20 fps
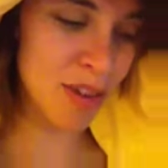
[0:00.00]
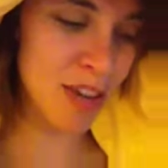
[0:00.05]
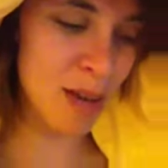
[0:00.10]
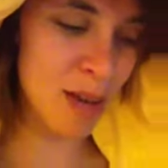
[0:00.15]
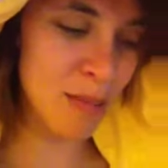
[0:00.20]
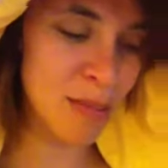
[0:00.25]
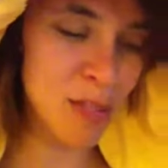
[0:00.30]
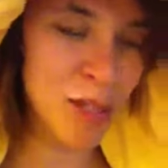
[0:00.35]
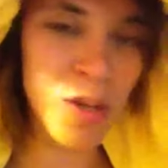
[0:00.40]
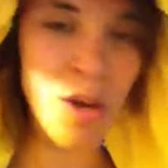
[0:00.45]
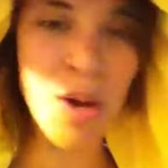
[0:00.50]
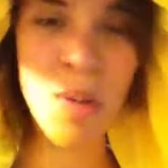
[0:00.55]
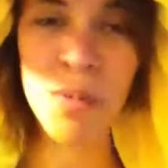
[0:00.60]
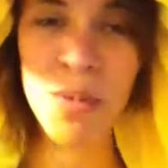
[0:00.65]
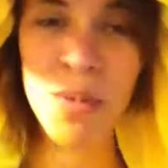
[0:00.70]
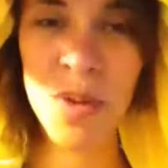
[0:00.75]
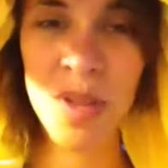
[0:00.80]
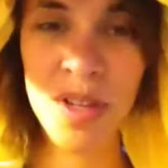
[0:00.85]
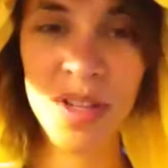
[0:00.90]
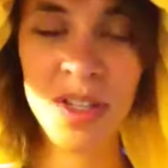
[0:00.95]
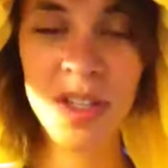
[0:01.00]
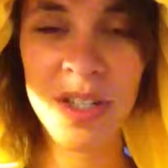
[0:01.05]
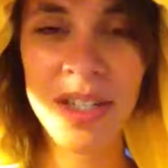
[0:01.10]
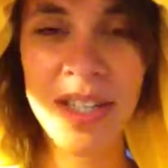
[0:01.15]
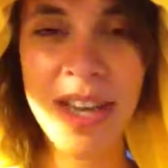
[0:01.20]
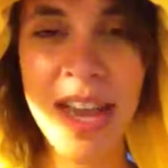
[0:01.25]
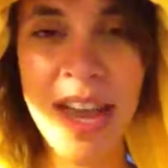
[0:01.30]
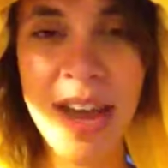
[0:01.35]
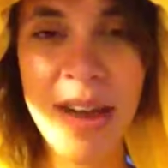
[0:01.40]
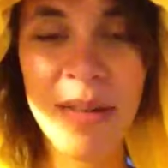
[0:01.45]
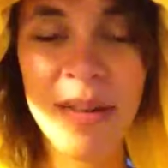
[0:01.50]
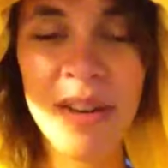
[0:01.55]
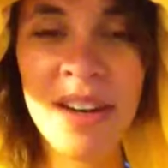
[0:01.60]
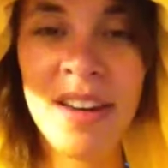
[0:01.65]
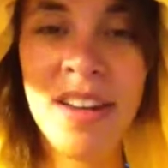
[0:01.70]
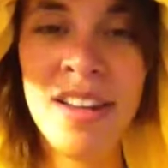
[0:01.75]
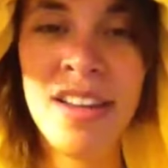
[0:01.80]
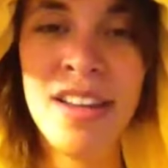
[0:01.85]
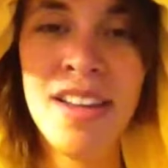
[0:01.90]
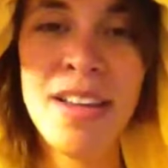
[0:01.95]
come to terms with it just now
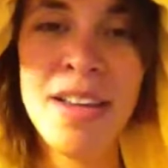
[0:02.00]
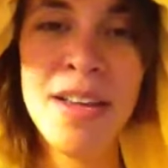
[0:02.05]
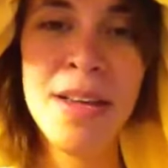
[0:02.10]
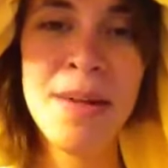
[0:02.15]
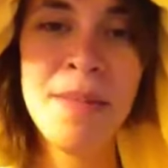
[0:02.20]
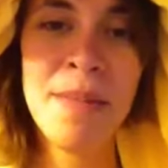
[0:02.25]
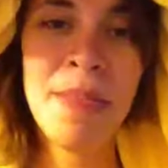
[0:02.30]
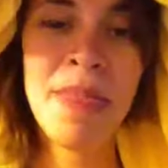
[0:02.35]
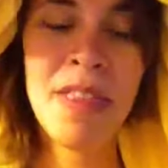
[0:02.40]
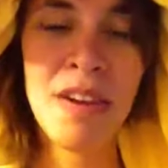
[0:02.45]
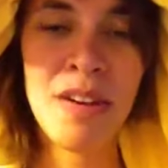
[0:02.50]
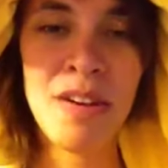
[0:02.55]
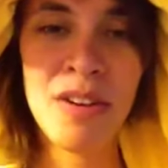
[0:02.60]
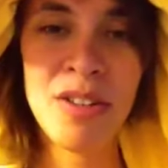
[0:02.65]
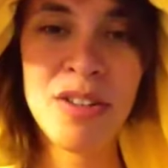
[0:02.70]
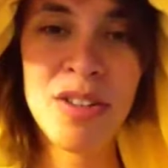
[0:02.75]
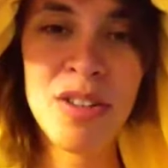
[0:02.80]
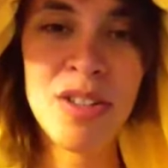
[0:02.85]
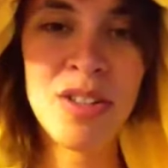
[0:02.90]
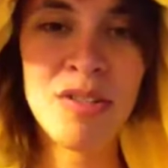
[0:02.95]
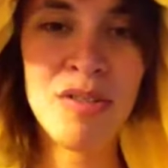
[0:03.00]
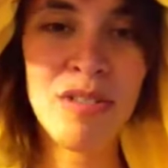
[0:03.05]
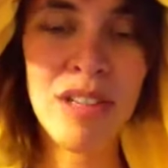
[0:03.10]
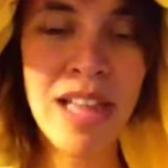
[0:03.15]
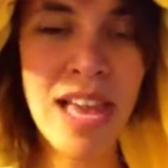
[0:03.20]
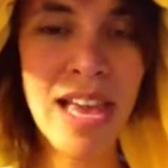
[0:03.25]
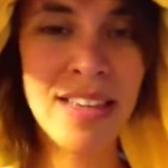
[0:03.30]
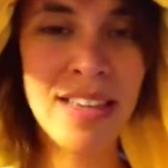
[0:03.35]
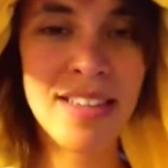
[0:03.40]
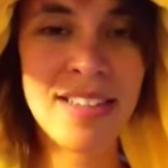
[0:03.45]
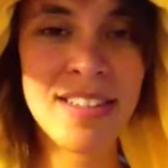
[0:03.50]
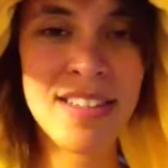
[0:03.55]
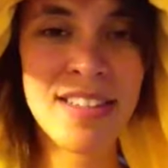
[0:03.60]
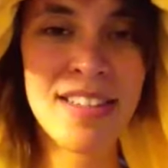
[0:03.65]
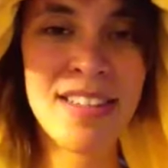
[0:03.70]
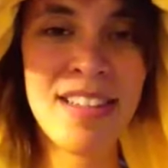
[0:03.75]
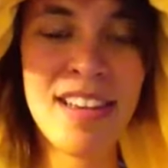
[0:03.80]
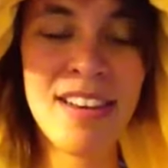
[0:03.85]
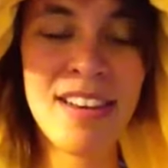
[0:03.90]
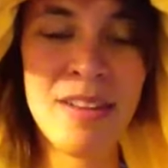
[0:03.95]
and, you know, just
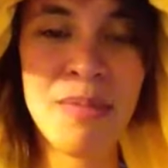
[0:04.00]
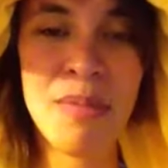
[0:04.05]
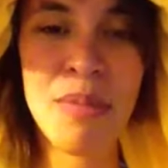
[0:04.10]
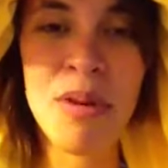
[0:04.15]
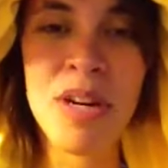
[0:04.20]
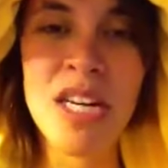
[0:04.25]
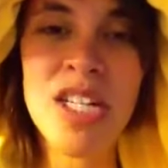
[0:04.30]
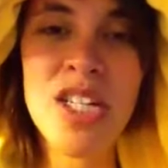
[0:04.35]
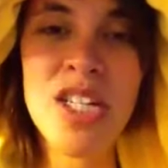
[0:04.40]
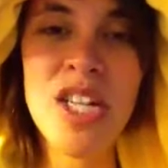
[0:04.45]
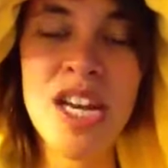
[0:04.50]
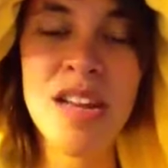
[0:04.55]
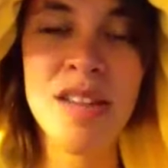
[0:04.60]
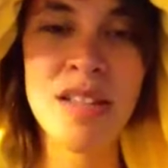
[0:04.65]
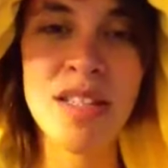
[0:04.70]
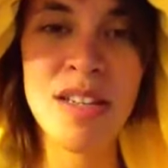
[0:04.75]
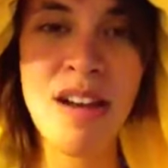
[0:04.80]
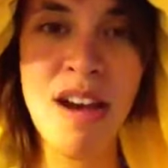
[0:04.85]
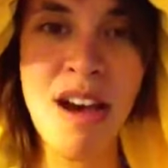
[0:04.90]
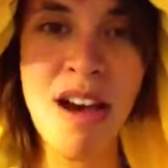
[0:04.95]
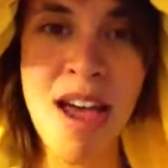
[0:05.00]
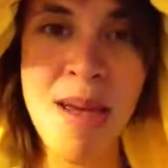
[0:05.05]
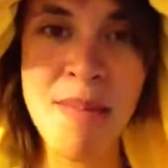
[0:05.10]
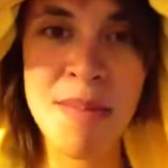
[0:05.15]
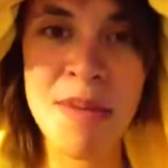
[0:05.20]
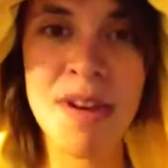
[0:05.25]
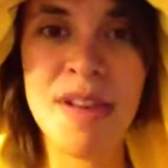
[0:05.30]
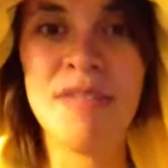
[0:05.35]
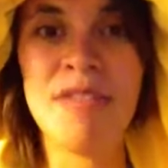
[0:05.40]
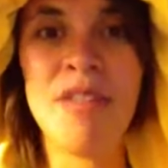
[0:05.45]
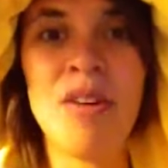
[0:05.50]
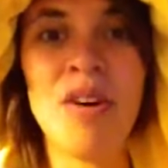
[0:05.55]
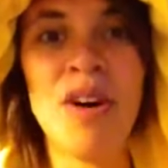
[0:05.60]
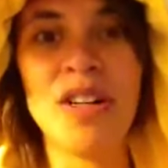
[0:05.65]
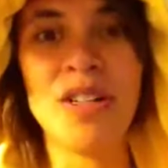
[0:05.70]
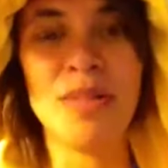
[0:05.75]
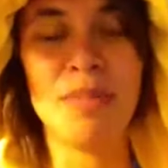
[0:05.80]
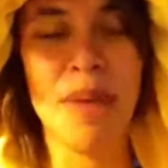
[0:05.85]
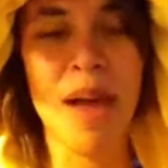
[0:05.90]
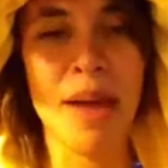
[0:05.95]
relaxed and appreciated the time that I've
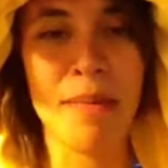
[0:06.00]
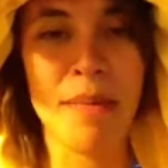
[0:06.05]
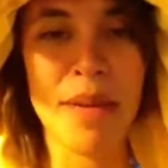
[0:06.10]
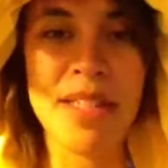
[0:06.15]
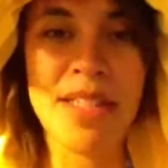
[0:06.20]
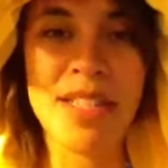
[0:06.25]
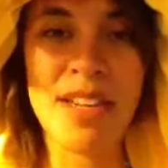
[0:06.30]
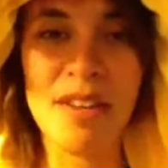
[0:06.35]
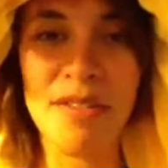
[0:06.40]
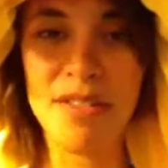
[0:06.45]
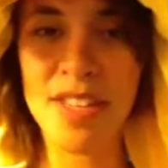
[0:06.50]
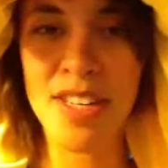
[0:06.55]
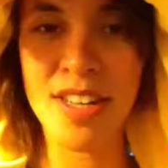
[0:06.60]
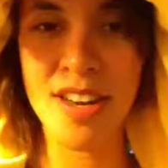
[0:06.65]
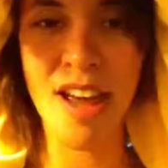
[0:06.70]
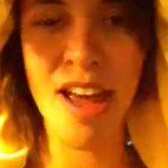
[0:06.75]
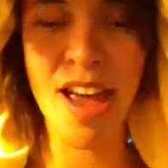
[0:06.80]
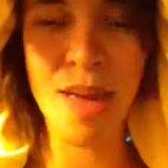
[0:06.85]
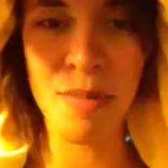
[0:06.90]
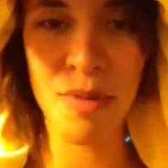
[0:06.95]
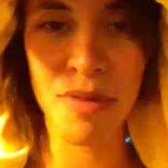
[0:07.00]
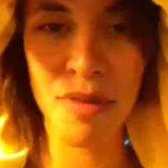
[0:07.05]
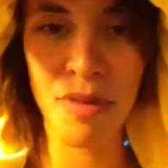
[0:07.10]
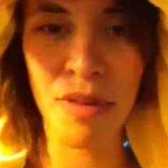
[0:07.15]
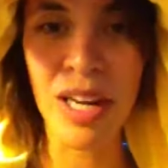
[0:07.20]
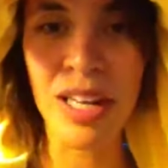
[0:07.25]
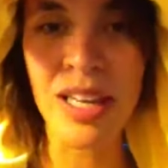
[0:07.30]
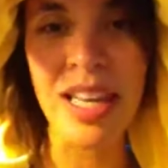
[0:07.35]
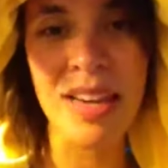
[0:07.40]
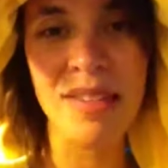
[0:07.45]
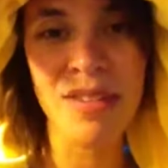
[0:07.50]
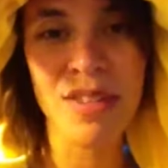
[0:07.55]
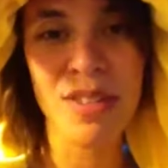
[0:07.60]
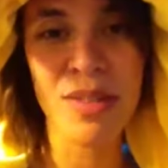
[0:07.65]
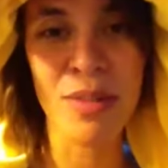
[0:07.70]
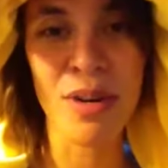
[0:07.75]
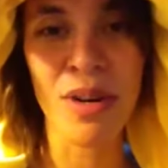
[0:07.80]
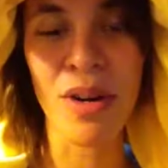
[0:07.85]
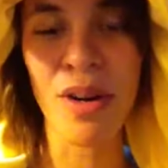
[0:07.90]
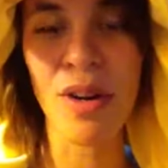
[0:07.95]
got to pack my stuff tonight before I leave
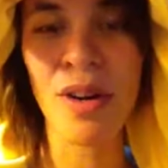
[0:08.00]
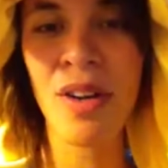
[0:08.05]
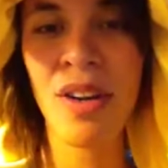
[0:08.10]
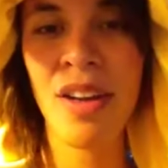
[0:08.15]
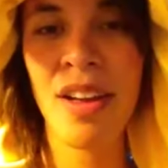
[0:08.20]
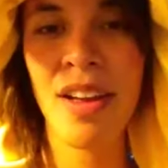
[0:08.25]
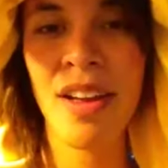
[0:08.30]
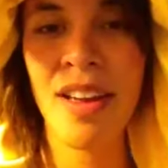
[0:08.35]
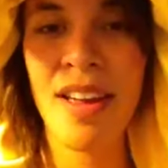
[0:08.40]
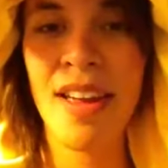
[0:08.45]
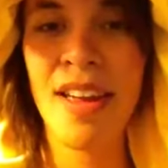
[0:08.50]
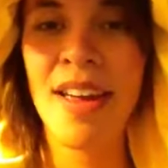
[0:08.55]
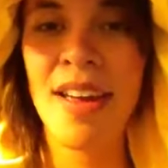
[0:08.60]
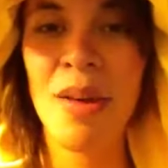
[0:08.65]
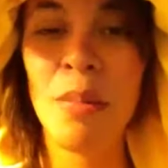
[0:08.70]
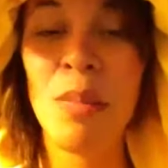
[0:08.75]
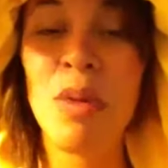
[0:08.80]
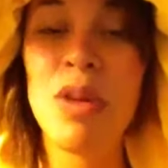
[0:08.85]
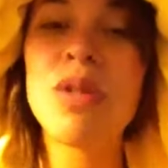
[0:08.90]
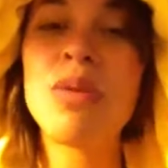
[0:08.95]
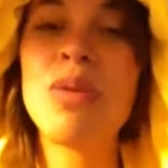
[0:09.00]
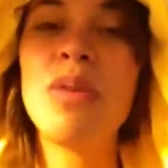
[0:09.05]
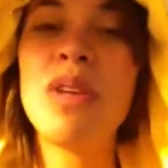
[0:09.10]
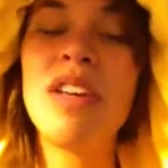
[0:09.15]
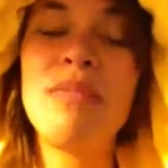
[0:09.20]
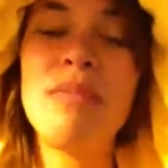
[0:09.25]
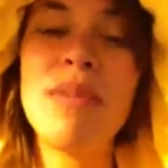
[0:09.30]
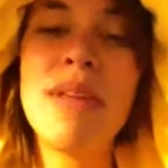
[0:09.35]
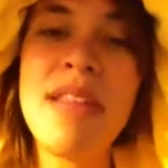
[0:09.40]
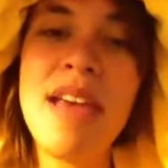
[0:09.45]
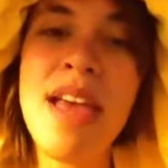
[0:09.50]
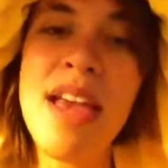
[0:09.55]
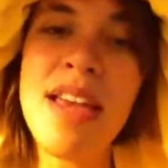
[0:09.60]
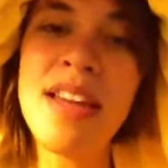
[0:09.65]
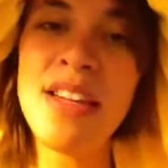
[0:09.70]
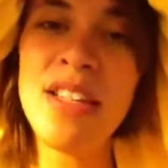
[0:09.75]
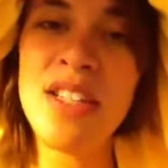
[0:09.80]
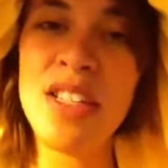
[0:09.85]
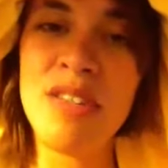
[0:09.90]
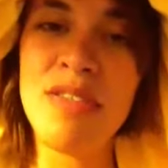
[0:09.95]
tomorrow, which will give me the
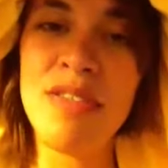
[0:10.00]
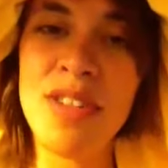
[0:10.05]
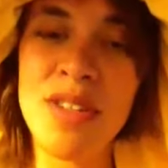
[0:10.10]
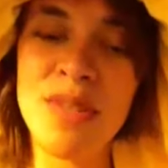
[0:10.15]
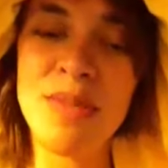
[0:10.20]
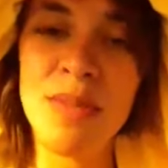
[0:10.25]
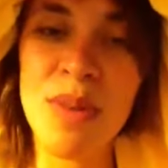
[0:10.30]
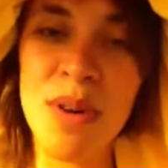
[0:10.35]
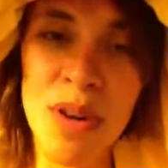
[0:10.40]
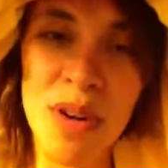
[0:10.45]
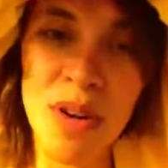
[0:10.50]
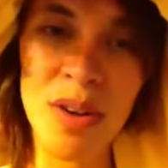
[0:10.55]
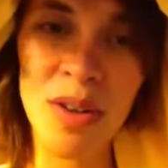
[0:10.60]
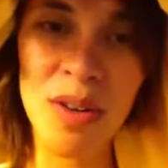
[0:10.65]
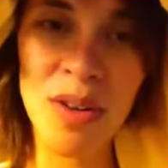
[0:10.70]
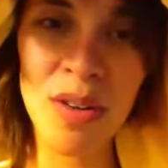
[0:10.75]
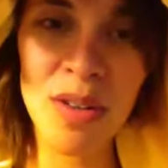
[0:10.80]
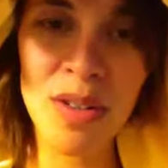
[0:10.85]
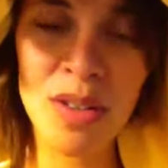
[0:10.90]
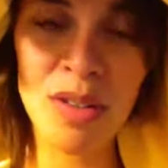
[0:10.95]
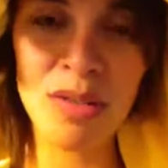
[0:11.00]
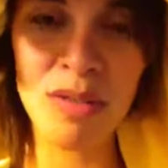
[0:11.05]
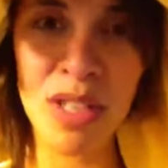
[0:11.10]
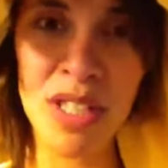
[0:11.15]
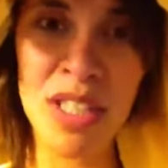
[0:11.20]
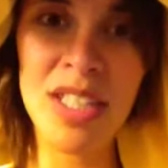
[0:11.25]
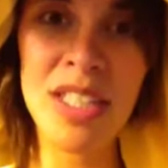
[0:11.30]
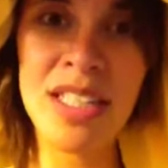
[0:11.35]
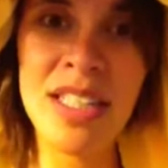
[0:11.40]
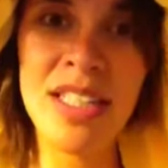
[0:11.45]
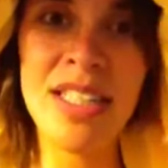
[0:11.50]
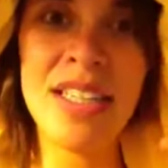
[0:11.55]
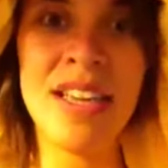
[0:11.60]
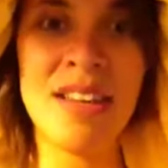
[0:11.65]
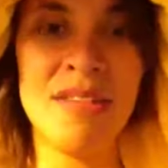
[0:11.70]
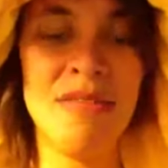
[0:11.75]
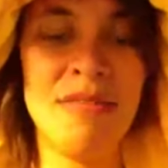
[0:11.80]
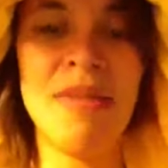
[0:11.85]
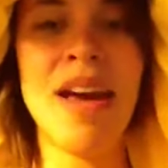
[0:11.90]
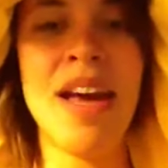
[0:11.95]
energy for tomorrow to really
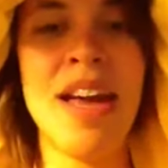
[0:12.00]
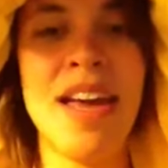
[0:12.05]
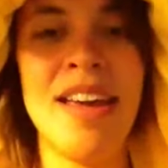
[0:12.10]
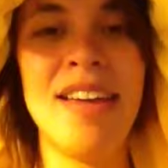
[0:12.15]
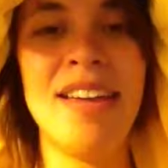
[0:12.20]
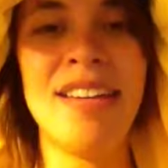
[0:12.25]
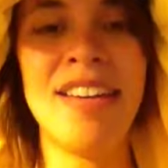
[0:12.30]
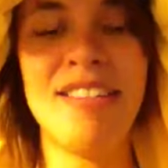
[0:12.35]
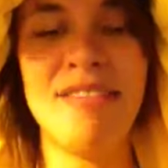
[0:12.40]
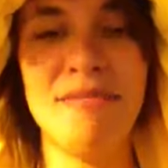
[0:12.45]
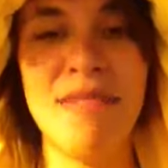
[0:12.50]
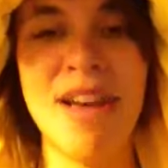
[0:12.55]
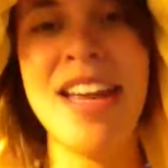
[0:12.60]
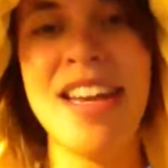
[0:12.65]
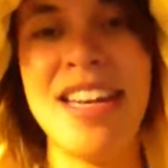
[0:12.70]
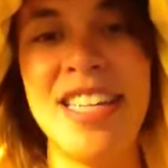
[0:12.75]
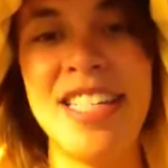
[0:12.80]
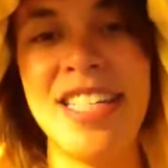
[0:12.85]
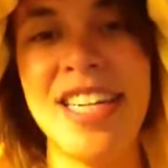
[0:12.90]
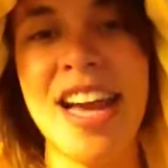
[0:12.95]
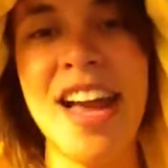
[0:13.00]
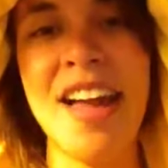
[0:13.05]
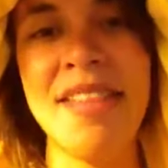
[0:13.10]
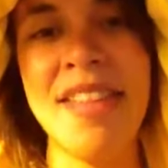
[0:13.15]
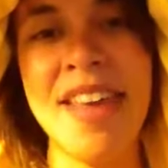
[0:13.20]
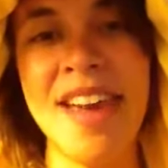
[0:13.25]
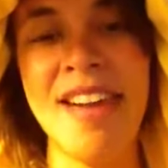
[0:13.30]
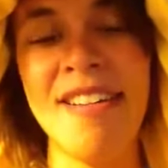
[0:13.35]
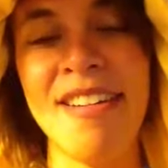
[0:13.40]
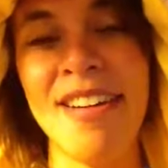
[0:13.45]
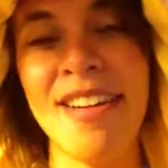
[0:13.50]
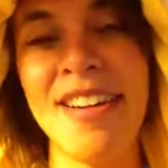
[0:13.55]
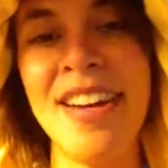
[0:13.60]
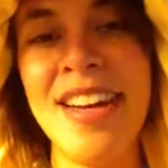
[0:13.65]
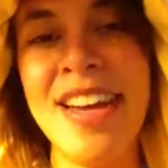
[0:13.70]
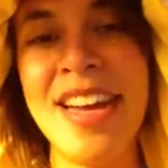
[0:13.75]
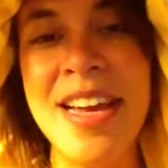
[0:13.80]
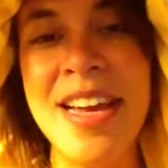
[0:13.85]
give my energy out there. And